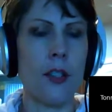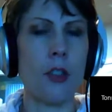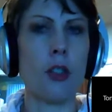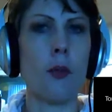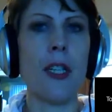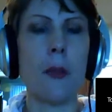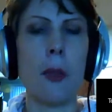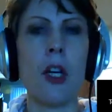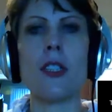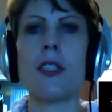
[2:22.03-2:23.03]
There's 3
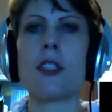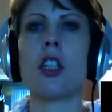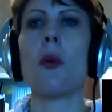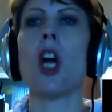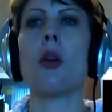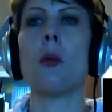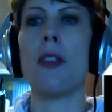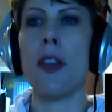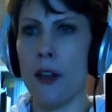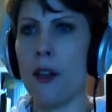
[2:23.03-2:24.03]
comparisons going on
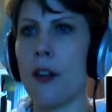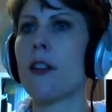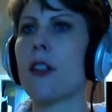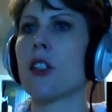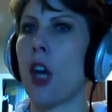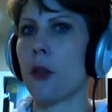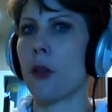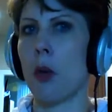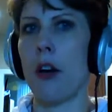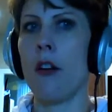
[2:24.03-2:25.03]
within the
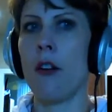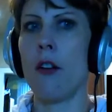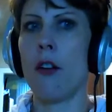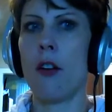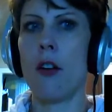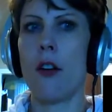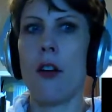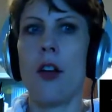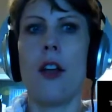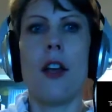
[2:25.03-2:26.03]
software.
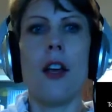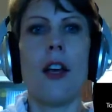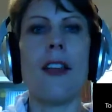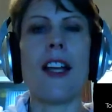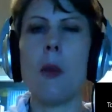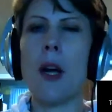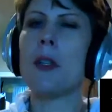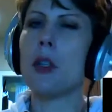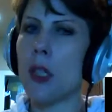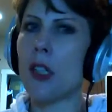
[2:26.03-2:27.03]
And that's why
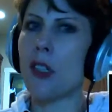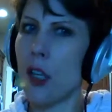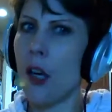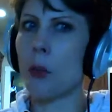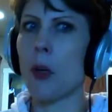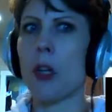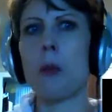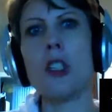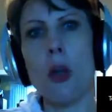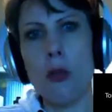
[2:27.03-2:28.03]
we do it in the software and we
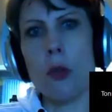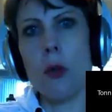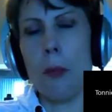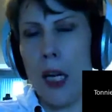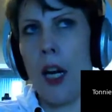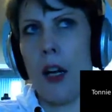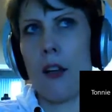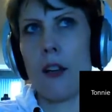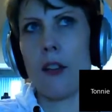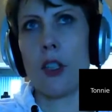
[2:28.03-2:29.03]
don't do it by
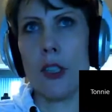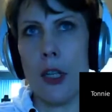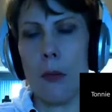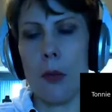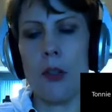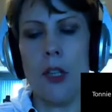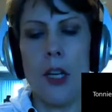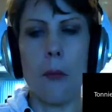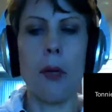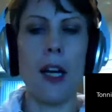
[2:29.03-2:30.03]
hand, for example.
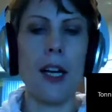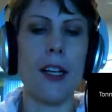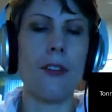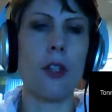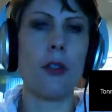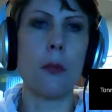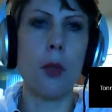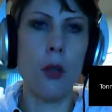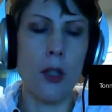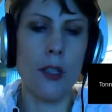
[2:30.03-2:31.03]
But if there's
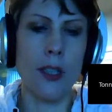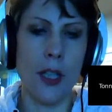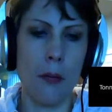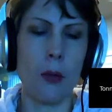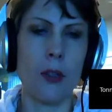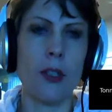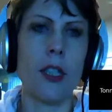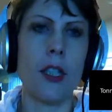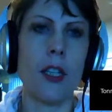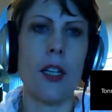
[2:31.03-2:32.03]
more samples,
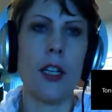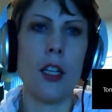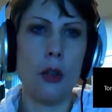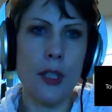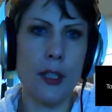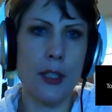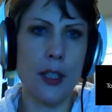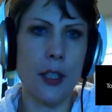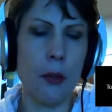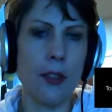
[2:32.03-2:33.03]
then it increases the
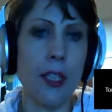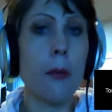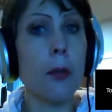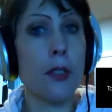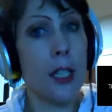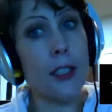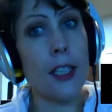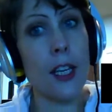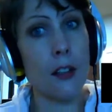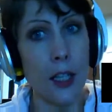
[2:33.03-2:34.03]
number of samples that it's
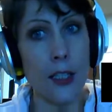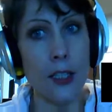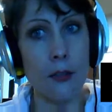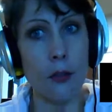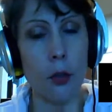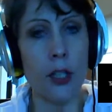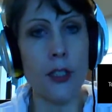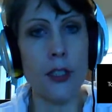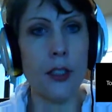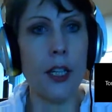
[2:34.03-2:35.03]
analyzing for
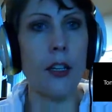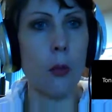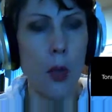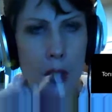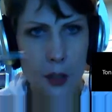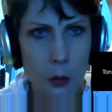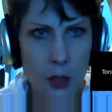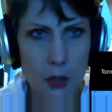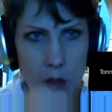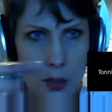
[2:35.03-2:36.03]
us. And one of the
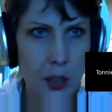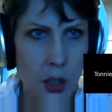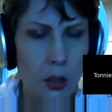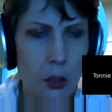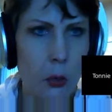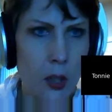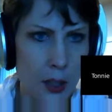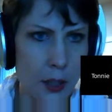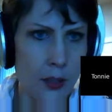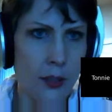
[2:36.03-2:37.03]
questions in our
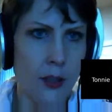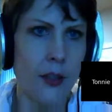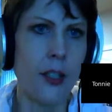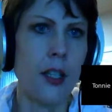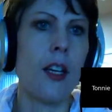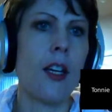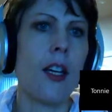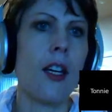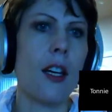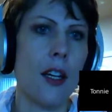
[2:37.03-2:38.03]
quiz
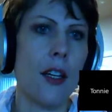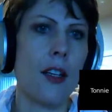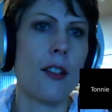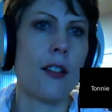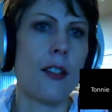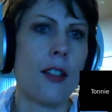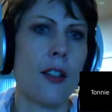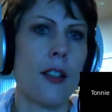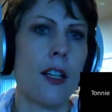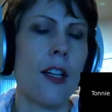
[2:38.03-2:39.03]
is,
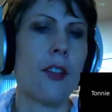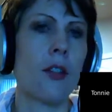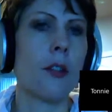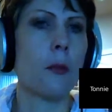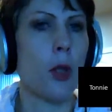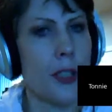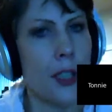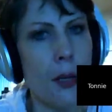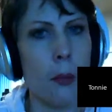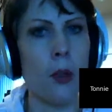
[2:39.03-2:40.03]
if there's more
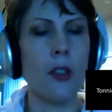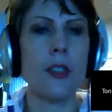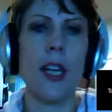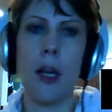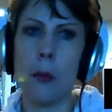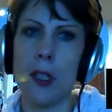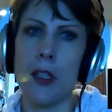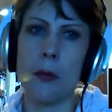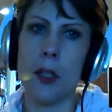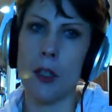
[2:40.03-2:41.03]
samples, how
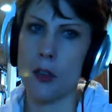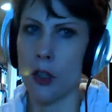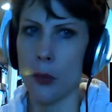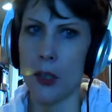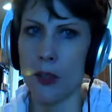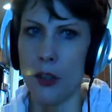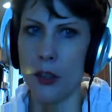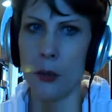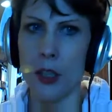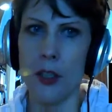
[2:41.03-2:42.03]
many pairs are we
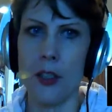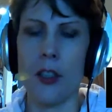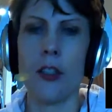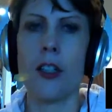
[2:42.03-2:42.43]
evaluating here?